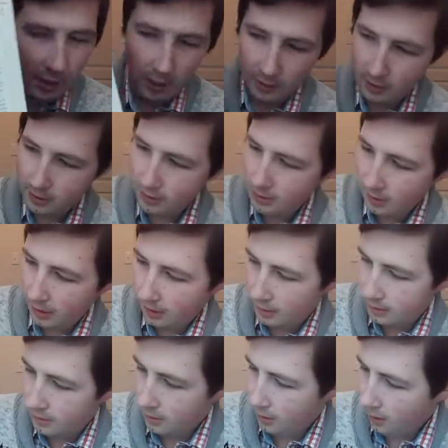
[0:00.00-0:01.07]
and he
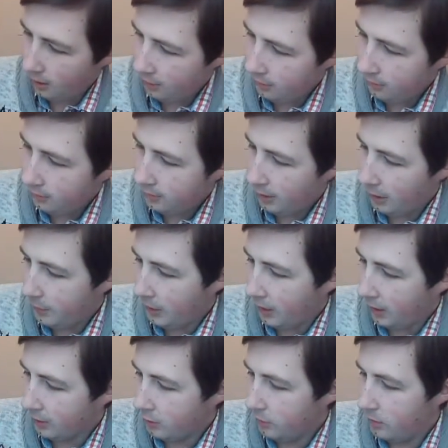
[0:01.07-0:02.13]
said, "Honored am
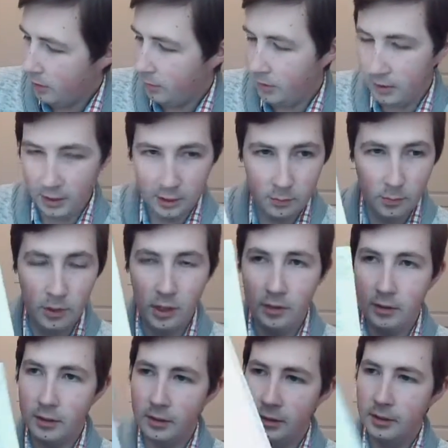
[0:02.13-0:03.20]
I to be among its
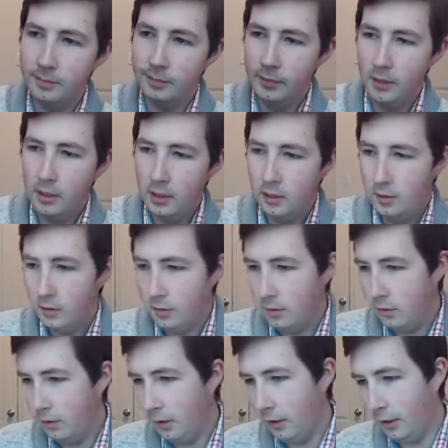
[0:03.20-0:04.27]
bearers."
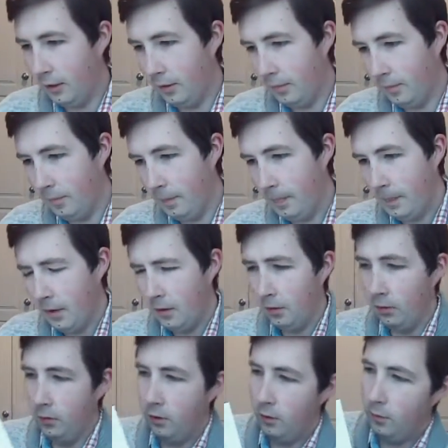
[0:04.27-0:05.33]

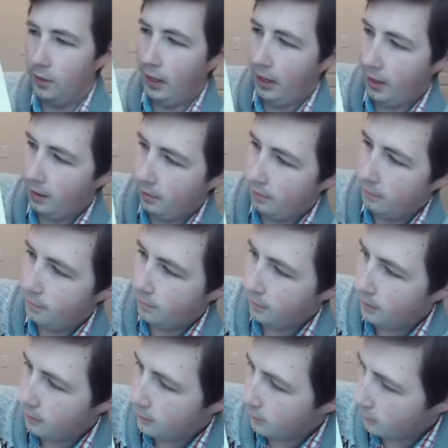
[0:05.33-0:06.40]
Or we have
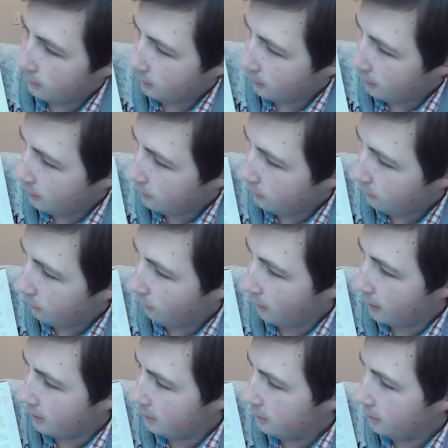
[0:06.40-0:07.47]
this
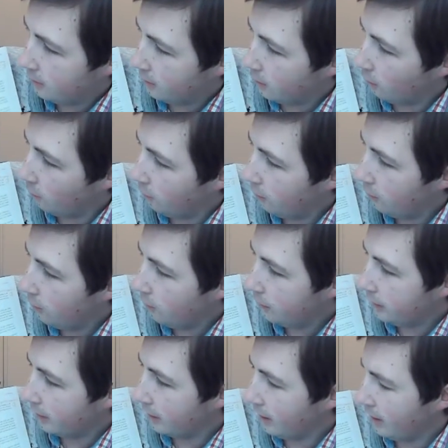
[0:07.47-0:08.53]
phrase, "The Order
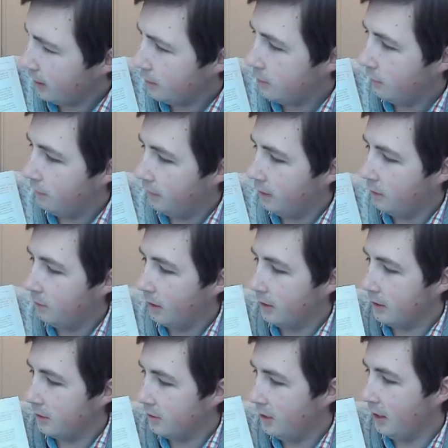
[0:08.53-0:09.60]
was at last defeated by
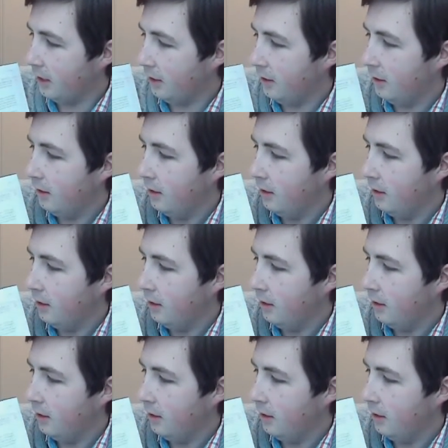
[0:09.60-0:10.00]
the Sith."